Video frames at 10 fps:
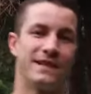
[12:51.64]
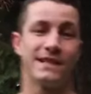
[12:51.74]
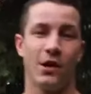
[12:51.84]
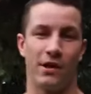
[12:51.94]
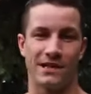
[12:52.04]
This
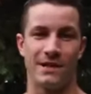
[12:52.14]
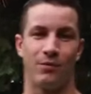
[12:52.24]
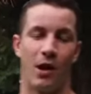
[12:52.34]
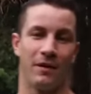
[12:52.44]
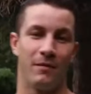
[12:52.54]
is honestly
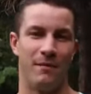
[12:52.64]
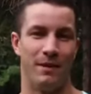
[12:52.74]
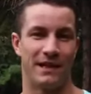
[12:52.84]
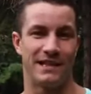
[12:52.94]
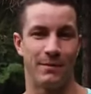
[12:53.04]
probably my
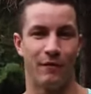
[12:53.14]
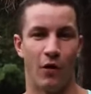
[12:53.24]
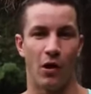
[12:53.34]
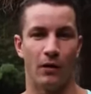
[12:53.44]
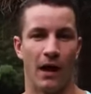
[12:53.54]
biggest tip of all.